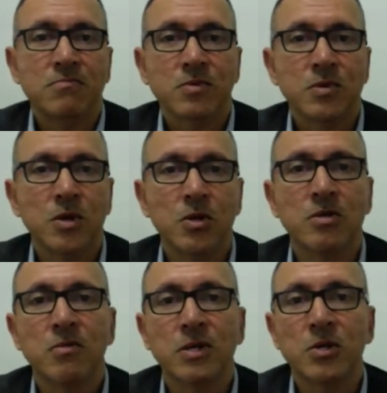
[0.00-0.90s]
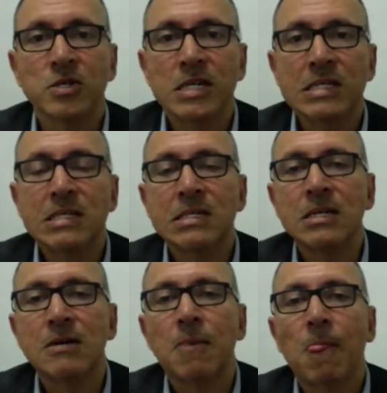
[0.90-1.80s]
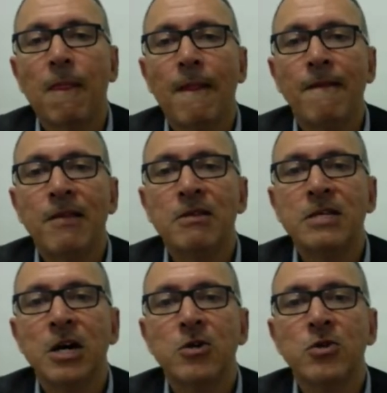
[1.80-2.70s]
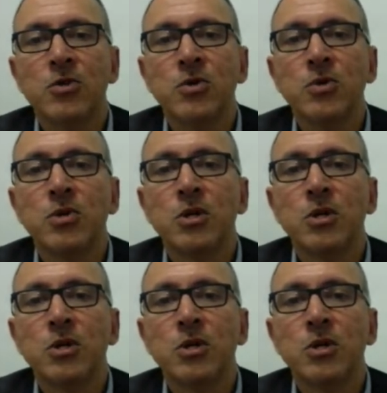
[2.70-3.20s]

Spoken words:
Who knows what your chances are? Let's see how you go.